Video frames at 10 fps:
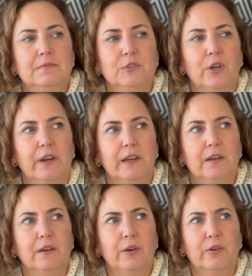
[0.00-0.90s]

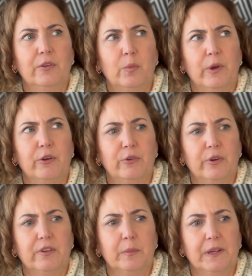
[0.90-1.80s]
I heard some weird
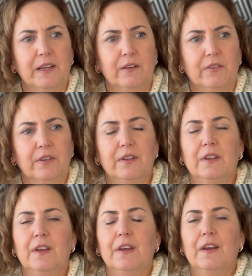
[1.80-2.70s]
noise in my house.
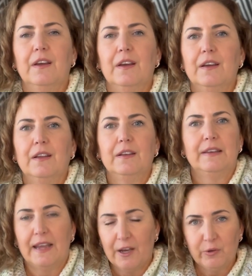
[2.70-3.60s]

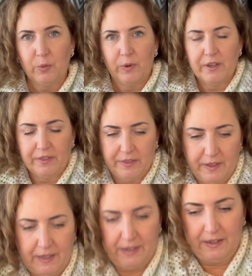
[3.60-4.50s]
Down with
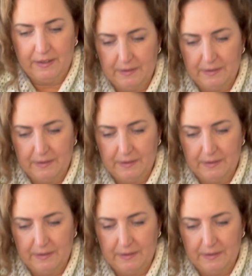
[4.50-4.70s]
the